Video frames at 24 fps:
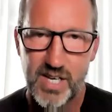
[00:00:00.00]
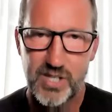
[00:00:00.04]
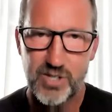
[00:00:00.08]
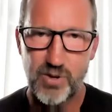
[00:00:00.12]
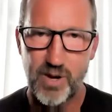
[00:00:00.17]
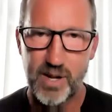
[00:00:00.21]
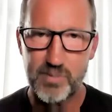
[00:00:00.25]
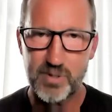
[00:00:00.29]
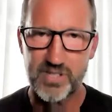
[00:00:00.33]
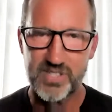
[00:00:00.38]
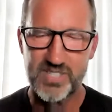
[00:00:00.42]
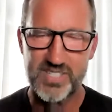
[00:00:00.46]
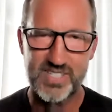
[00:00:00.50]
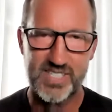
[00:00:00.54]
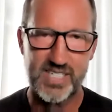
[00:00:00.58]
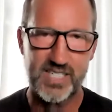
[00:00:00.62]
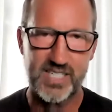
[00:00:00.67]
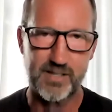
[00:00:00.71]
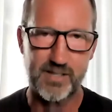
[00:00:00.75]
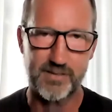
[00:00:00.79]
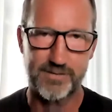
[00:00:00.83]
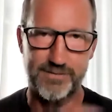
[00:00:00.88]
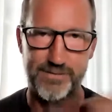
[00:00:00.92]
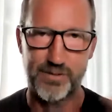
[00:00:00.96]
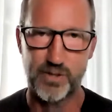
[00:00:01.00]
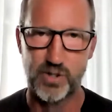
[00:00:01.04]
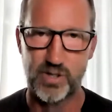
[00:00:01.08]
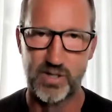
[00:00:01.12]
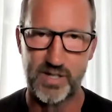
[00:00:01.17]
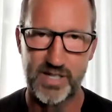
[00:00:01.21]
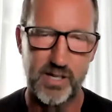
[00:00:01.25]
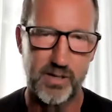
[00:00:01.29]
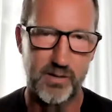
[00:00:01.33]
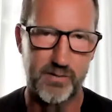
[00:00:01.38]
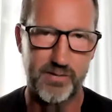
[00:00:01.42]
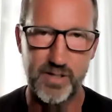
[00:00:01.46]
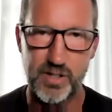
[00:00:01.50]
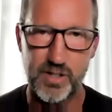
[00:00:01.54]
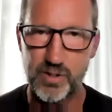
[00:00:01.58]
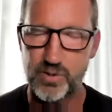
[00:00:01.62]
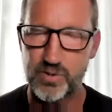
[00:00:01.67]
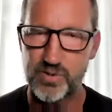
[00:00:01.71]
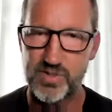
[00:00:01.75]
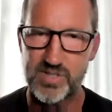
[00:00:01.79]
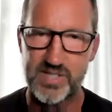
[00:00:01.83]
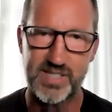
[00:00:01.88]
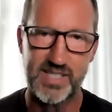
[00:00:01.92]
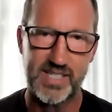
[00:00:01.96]
you're able to see the full
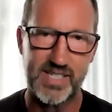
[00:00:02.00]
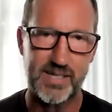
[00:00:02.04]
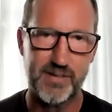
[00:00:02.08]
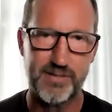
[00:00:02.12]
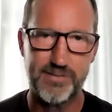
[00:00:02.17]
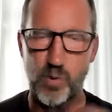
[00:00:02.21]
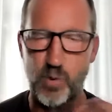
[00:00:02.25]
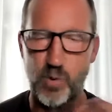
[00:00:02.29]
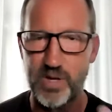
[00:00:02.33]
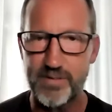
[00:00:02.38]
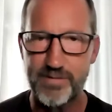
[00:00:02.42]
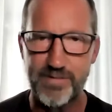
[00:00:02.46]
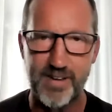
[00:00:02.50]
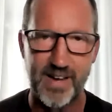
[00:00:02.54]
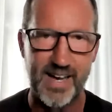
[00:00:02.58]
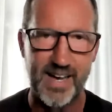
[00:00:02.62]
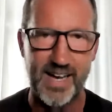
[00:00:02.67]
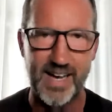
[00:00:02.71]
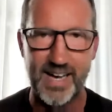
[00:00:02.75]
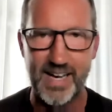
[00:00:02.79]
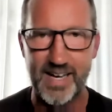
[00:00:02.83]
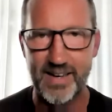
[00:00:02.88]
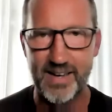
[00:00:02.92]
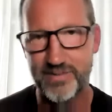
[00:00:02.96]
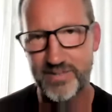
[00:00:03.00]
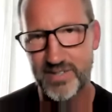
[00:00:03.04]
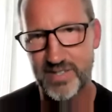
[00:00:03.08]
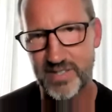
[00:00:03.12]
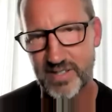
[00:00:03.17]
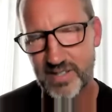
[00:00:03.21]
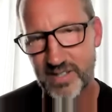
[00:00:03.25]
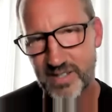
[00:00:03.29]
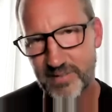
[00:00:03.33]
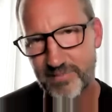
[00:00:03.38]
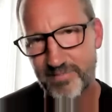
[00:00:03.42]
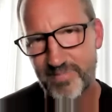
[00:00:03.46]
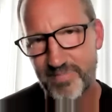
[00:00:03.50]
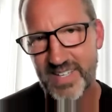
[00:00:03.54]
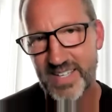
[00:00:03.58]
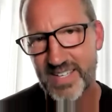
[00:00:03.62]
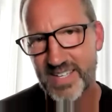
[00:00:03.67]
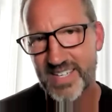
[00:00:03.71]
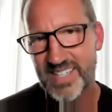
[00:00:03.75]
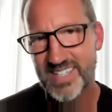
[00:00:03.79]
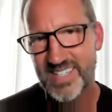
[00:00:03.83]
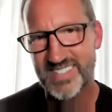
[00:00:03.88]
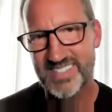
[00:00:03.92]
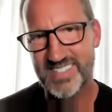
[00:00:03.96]
interviews, the 45 to
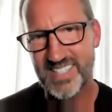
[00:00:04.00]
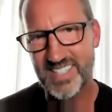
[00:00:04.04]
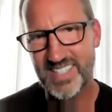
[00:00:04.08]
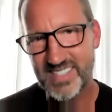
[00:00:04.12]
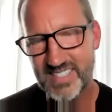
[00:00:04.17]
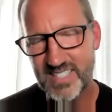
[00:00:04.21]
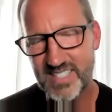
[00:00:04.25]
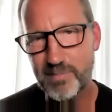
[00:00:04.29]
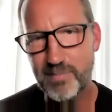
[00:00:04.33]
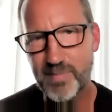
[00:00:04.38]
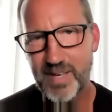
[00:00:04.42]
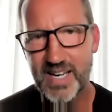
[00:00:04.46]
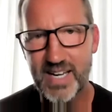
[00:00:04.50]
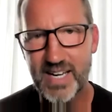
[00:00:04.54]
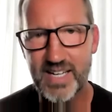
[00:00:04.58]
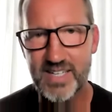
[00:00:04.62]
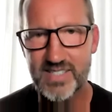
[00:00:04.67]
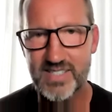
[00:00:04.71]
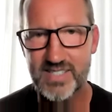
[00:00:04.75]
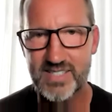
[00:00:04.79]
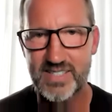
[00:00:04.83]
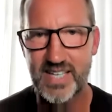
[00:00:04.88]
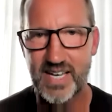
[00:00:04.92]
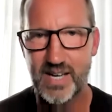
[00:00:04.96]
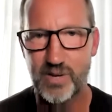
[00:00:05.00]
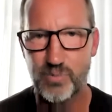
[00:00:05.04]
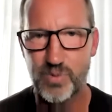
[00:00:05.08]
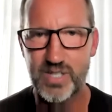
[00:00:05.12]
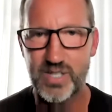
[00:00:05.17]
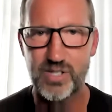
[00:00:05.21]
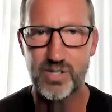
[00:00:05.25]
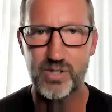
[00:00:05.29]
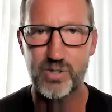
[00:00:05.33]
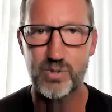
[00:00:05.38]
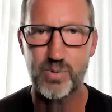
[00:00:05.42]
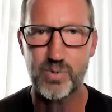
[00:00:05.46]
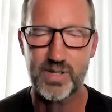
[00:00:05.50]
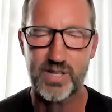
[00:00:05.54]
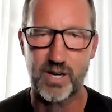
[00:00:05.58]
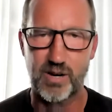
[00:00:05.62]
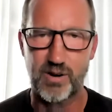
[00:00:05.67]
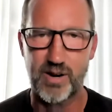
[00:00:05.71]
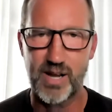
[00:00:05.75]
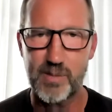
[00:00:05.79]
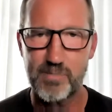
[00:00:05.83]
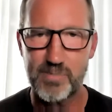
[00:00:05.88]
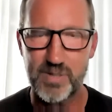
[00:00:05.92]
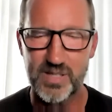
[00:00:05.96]
60 minutes that we do with
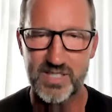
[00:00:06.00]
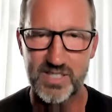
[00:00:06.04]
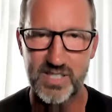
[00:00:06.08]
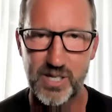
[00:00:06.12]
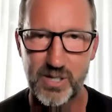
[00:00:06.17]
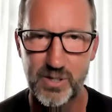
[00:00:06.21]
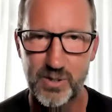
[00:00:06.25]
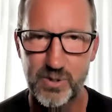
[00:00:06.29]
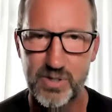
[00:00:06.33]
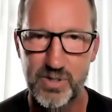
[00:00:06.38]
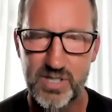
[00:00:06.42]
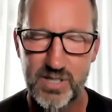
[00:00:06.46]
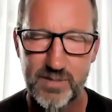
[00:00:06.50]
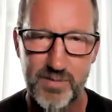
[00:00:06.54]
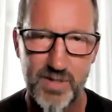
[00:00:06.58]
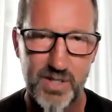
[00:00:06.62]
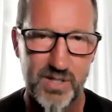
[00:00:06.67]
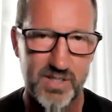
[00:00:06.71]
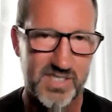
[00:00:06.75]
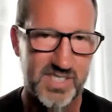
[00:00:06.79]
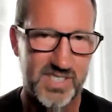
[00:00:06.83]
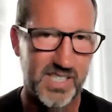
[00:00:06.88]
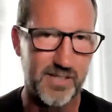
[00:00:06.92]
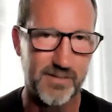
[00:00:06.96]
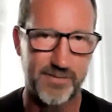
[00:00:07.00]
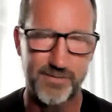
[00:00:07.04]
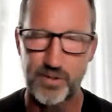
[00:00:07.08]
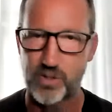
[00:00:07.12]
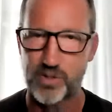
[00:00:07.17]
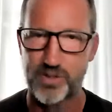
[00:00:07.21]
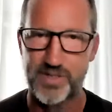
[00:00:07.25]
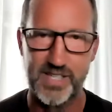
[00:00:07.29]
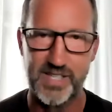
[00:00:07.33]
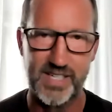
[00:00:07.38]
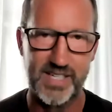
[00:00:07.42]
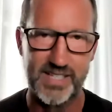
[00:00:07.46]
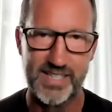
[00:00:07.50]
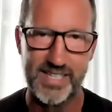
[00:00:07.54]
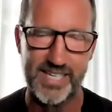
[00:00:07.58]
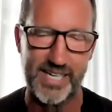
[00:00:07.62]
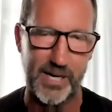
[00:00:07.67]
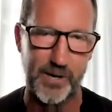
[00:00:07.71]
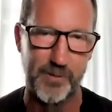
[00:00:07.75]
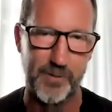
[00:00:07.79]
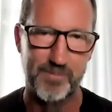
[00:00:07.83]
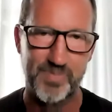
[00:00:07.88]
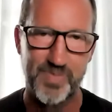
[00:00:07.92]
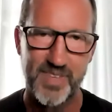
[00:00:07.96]
our episodes. You can see the full thing
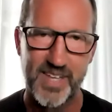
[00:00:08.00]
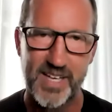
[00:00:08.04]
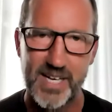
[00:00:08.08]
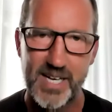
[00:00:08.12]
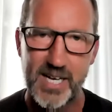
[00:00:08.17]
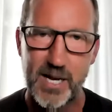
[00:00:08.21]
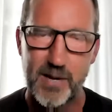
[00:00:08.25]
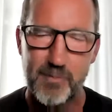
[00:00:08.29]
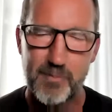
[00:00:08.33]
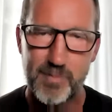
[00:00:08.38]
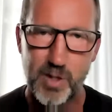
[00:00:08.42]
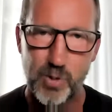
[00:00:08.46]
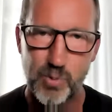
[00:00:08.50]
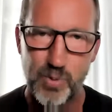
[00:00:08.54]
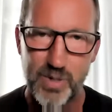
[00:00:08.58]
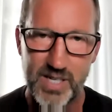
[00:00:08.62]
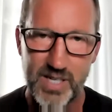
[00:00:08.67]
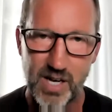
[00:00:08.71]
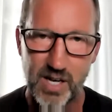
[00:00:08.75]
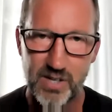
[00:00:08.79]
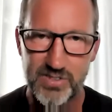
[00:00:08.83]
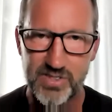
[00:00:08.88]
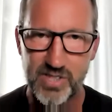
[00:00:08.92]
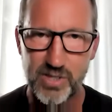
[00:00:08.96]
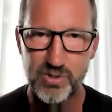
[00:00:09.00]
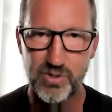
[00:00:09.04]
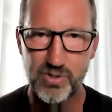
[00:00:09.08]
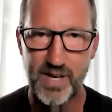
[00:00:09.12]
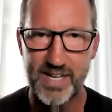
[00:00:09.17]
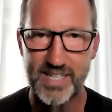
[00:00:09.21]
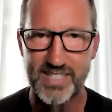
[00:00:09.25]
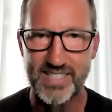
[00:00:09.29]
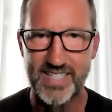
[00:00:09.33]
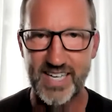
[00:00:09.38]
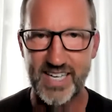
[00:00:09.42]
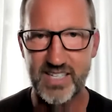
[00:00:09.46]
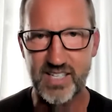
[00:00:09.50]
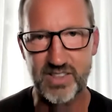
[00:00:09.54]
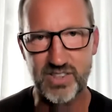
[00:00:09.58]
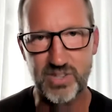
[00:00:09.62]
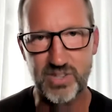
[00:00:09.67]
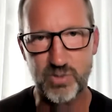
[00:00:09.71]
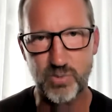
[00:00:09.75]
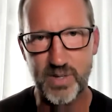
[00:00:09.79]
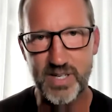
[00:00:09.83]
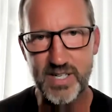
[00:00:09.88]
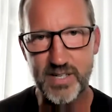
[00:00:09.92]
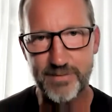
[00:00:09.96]
there. But we also try to take a
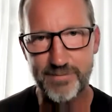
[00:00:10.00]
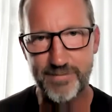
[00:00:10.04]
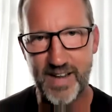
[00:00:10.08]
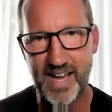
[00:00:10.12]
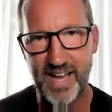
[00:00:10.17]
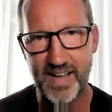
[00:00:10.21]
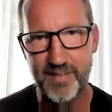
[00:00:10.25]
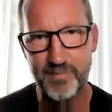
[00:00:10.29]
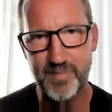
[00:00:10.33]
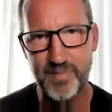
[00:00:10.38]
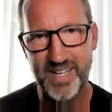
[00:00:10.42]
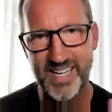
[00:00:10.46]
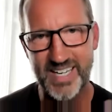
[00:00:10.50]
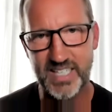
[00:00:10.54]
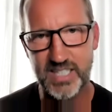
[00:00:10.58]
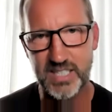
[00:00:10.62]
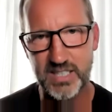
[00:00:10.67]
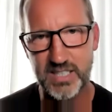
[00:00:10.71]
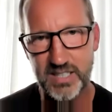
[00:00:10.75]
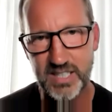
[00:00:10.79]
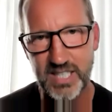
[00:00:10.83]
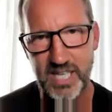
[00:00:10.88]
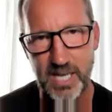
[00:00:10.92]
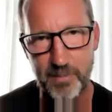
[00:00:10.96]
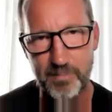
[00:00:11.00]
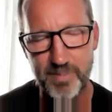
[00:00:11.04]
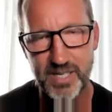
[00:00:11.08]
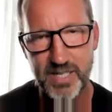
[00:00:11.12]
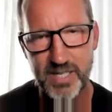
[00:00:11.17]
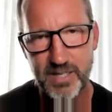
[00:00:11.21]
three to five minute clip